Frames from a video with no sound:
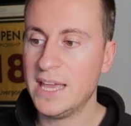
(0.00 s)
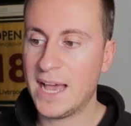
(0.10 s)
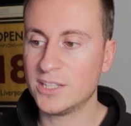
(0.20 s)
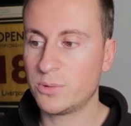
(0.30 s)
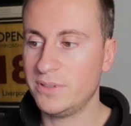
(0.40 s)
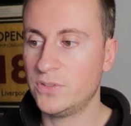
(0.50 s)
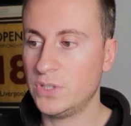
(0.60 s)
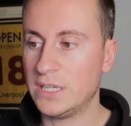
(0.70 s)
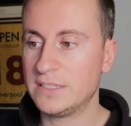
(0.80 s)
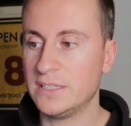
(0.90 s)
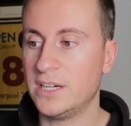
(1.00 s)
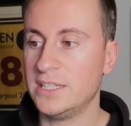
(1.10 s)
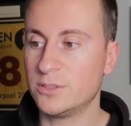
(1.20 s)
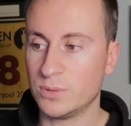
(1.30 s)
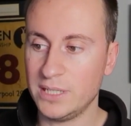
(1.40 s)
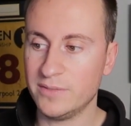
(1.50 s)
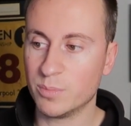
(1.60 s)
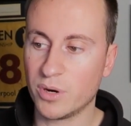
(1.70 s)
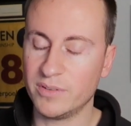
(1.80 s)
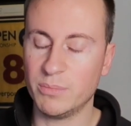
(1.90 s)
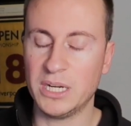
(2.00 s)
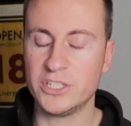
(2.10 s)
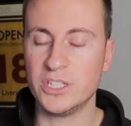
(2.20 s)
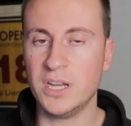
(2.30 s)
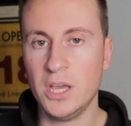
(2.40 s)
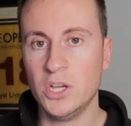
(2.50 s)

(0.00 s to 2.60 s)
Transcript: At $24.99, this would leave a profit margin